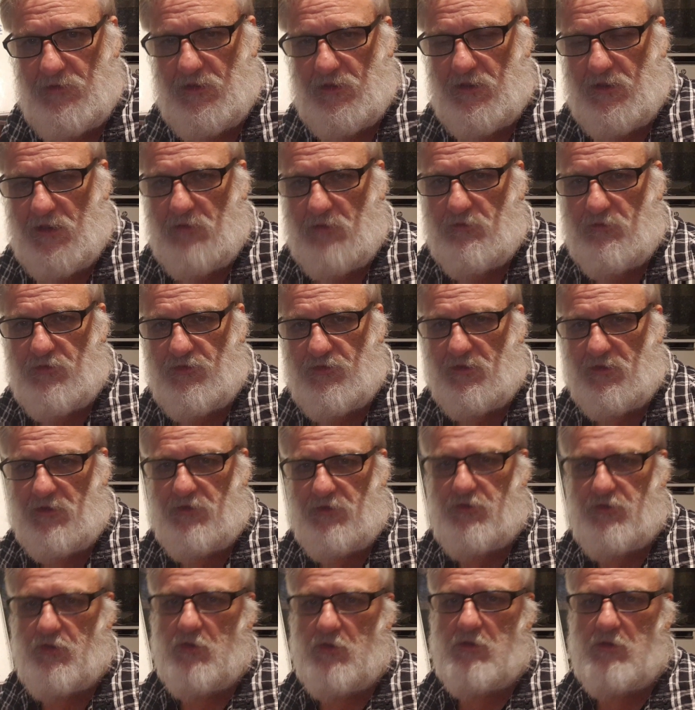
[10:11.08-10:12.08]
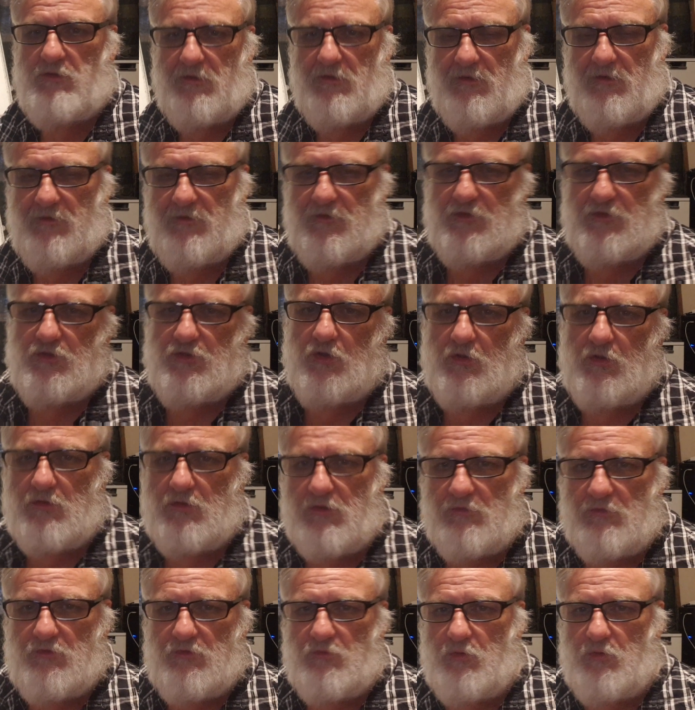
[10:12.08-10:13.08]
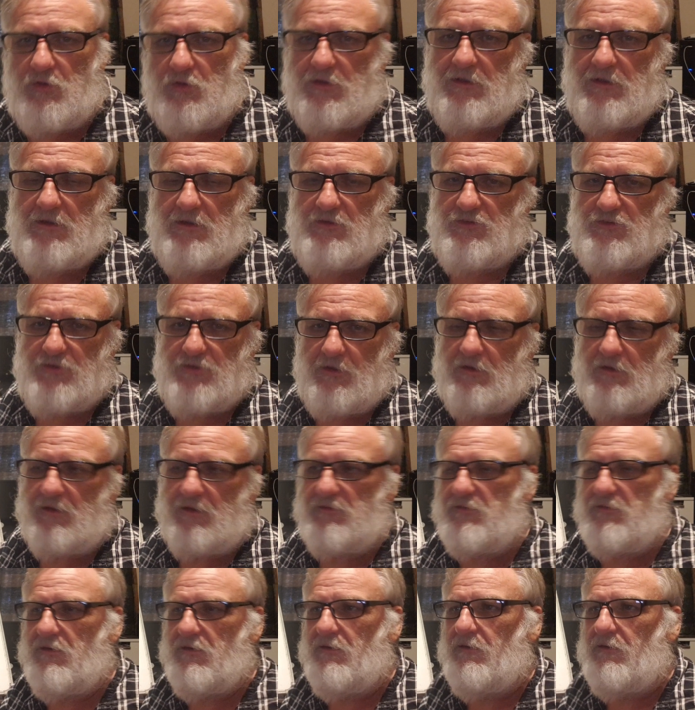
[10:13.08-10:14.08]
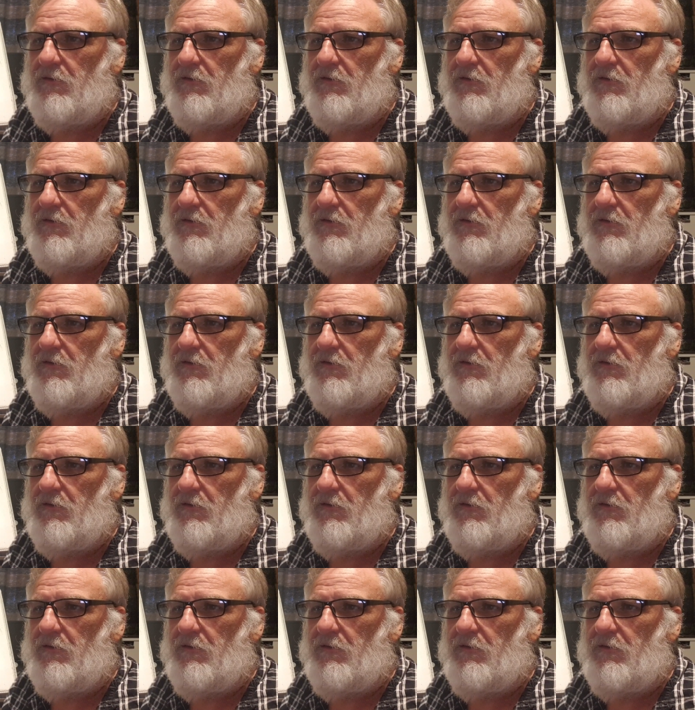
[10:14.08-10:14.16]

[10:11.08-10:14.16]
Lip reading: you go and see a doctor, and the doctor is working in science.